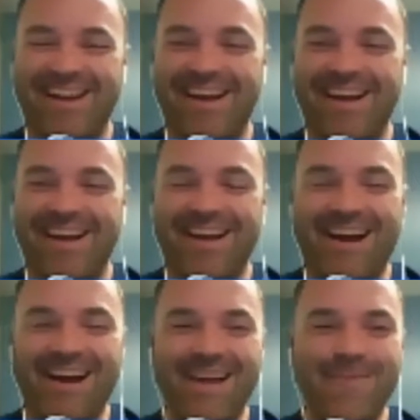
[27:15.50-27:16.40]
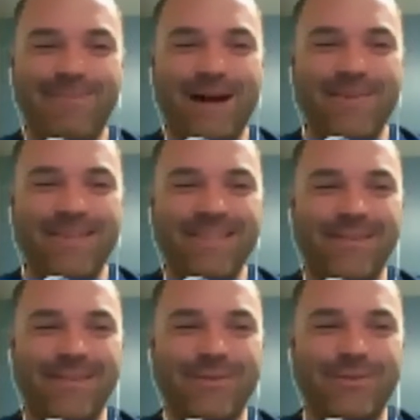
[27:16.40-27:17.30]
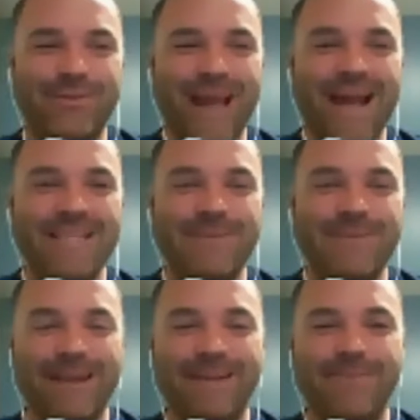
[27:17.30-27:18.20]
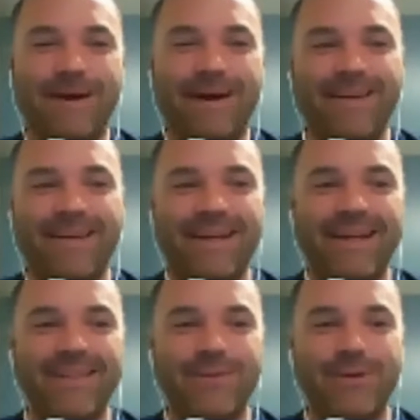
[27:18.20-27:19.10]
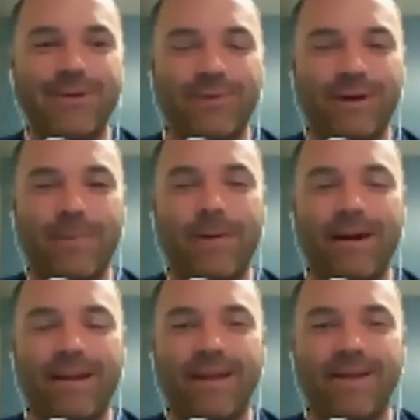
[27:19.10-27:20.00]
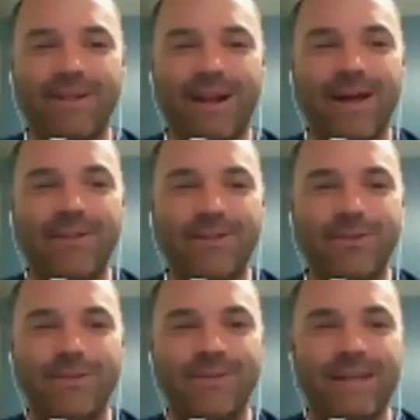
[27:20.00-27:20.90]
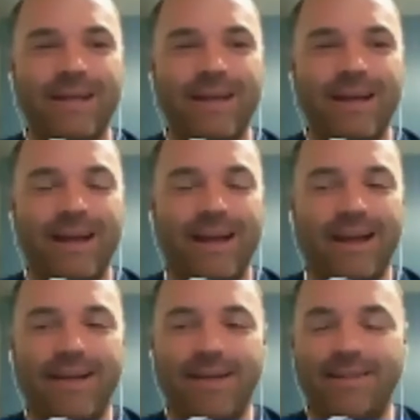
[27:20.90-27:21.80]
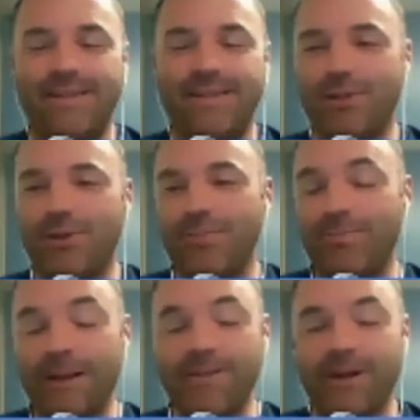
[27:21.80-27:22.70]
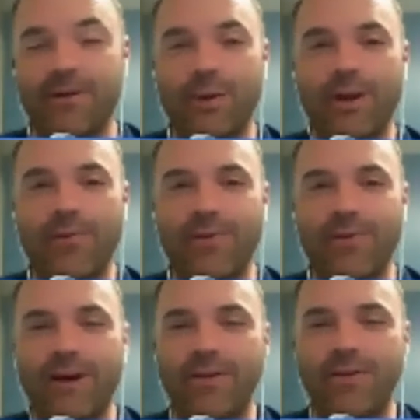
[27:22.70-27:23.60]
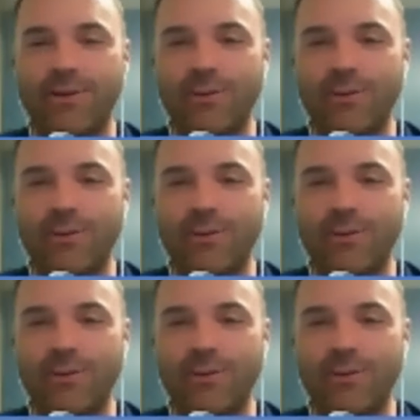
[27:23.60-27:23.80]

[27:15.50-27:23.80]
And I am Bobby Solison from the Hazmat Guys podcast. You can find a podcast on iTunes and Stitcher and basically everywhere you can find iTunes.